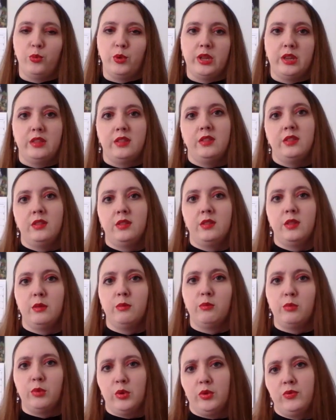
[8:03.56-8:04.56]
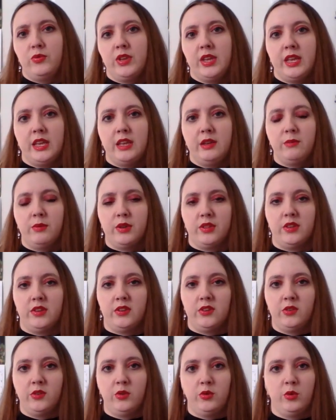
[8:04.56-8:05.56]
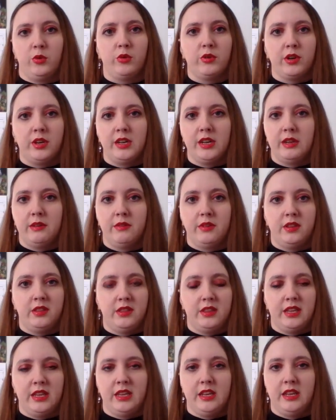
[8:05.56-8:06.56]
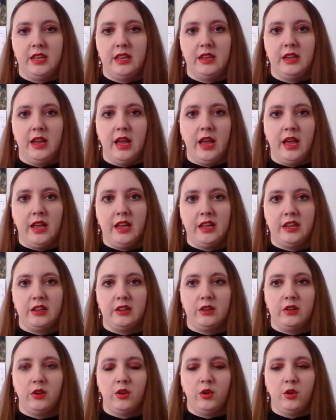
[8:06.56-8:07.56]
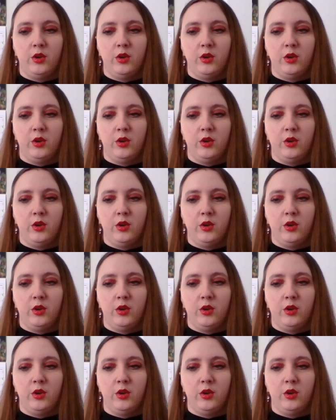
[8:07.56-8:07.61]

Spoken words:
with the movie, with the story and everything, and